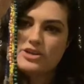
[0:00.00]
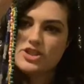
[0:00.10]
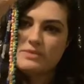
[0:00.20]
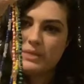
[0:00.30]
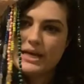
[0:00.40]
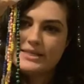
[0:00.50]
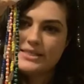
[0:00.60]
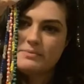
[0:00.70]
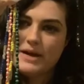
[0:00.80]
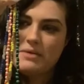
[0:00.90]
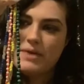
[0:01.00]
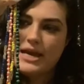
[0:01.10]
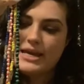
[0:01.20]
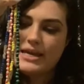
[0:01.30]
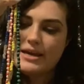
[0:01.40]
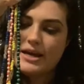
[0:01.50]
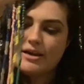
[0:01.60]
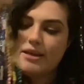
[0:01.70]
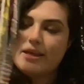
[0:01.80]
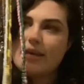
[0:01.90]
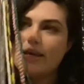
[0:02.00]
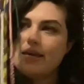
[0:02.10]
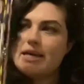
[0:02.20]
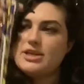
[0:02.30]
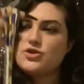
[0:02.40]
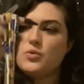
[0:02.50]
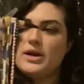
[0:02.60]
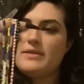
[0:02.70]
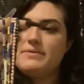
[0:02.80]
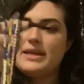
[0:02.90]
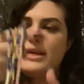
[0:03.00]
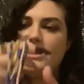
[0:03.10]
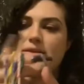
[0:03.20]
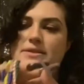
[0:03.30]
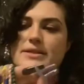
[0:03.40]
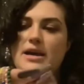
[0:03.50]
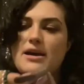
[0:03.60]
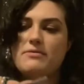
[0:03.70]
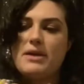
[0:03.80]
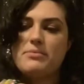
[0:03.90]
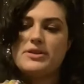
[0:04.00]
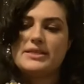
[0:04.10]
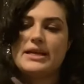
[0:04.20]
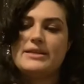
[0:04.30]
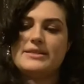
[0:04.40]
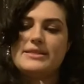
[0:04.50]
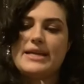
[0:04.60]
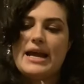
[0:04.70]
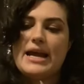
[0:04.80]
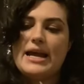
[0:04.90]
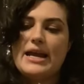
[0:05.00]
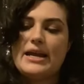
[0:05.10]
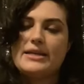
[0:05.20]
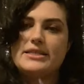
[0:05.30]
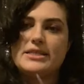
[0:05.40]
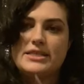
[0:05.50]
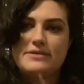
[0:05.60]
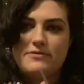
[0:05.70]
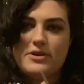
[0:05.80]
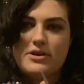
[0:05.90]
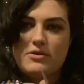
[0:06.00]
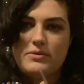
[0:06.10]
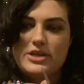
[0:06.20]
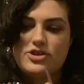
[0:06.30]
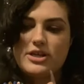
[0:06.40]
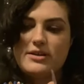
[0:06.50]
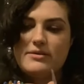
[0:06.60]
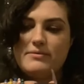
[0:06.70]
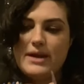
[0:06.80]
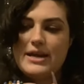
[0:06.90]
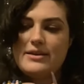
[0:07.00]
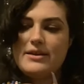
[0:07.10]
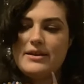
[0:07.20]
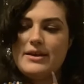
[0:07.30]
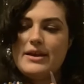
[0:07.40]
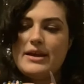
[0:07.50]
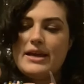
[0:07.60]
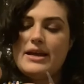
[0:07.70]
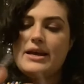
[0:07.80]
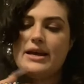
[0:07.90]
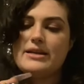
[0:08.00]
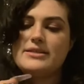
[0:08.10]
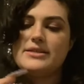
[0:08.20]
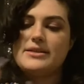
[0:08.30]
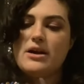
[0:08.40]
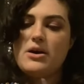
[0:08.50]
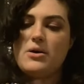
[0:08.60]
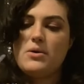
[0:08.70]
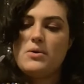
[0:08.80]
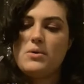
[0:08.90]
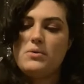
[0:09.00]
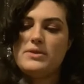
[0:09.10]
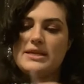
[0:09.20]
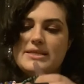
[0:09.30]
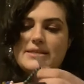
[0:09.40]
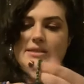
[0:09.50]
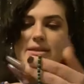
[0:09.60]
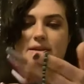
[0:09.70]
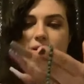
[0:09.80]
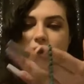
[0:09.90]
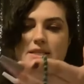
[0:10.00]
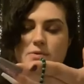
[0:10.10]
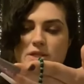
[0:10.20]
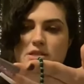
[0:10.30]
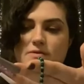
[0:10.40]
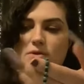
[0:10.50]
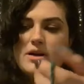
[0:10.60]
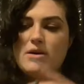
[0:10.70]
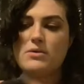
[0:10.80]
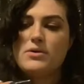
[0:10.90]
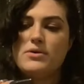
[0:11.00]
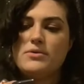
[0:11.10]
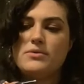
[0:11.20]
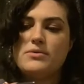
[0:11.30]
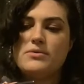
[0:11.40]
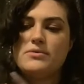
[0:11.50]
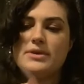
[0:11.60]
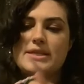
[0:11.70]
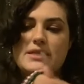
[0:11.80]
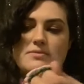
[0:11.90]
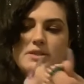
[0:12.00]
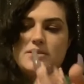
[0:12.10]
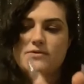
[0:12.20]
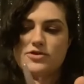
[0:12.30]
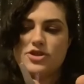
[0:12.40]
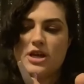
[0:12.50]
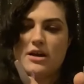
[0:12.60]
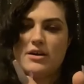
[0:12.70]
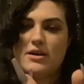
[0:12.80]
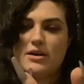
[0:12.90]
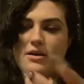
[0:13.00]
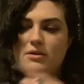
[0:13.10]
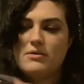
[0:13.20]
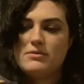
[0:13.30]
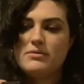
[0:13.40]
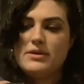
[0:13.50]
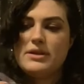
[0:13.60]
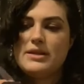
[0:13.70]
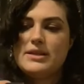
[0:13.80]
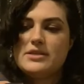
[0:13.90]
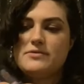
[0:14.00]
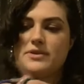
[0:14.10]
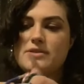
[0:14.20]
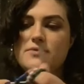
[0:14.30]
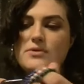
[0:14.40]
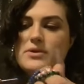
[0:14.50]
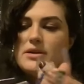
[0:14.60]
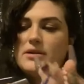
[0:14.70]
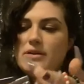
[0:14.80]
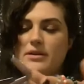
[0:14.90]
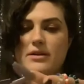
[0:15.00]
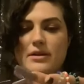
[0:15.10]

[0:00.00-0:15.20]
actually blessed by my Iya. Each one of these uh, represents a different Orisha, right? And so this this one's for Ogun, this one's for Shango, this one's for